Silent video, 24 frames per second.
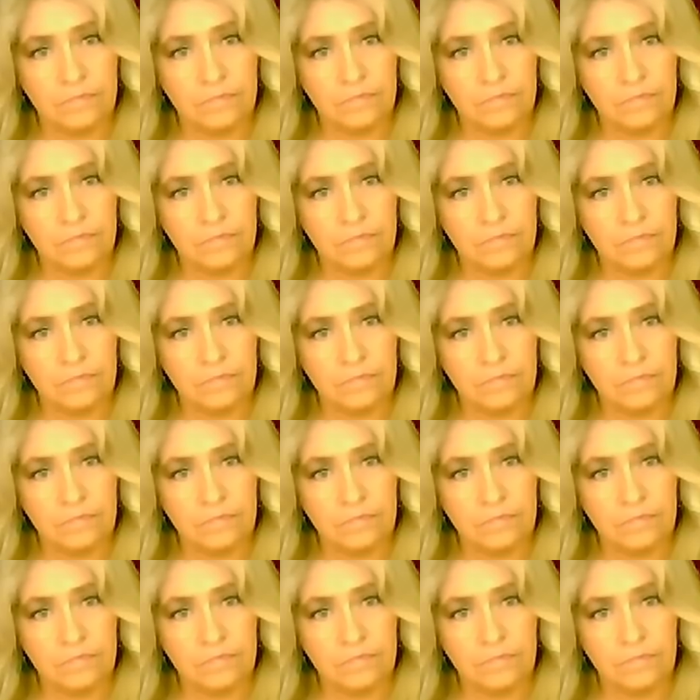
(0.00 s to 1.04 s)

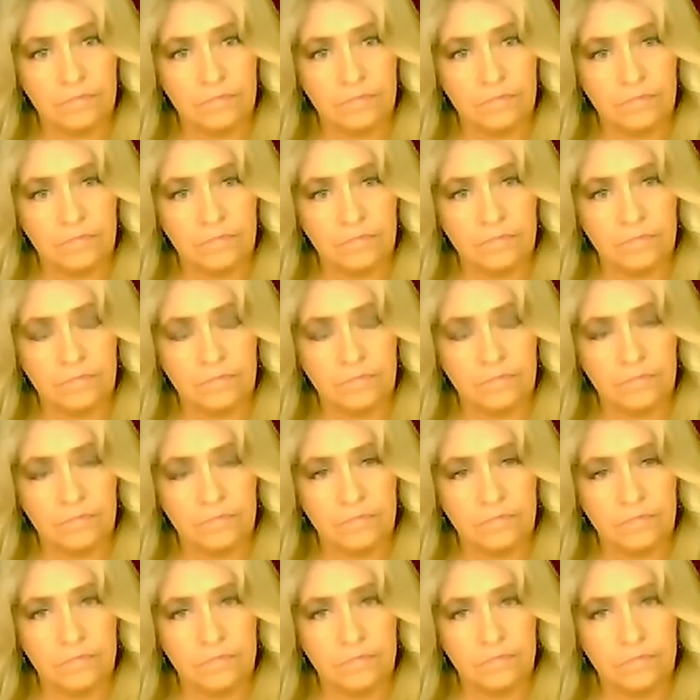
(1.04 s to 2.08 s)

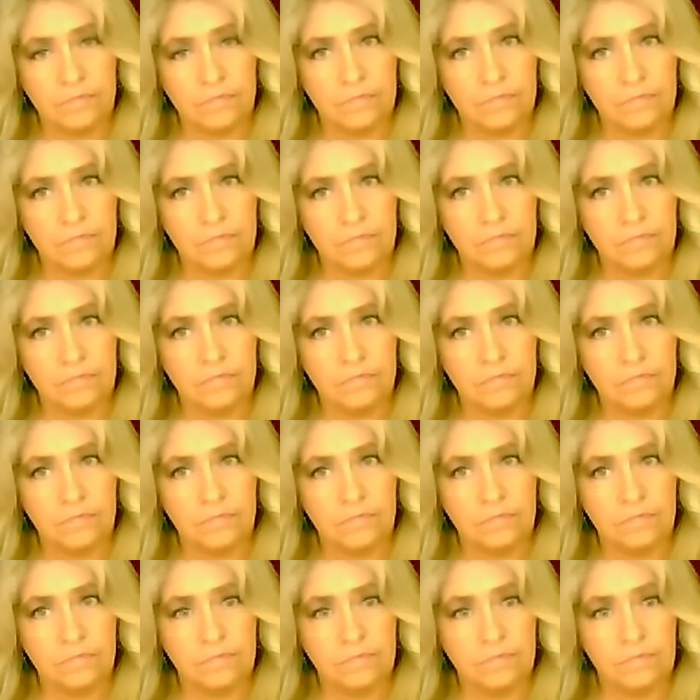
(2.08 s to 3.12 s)

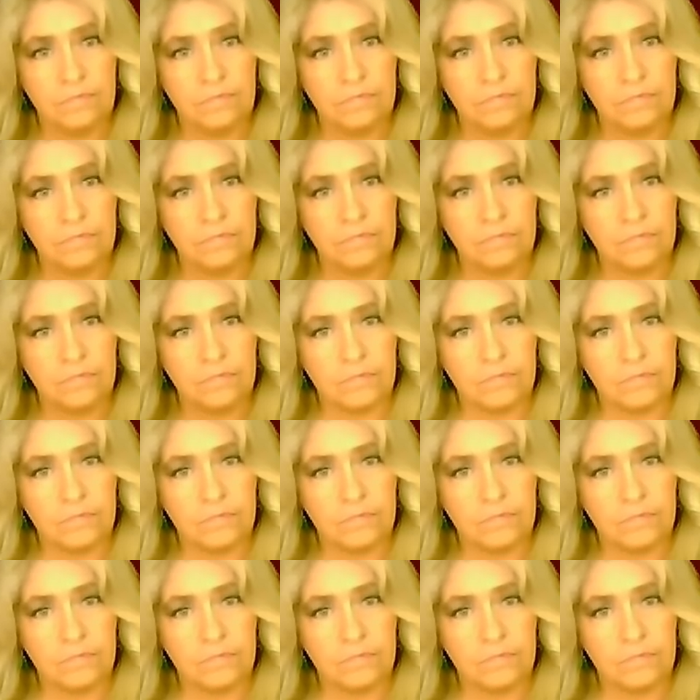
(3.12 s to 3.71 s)
[no speech]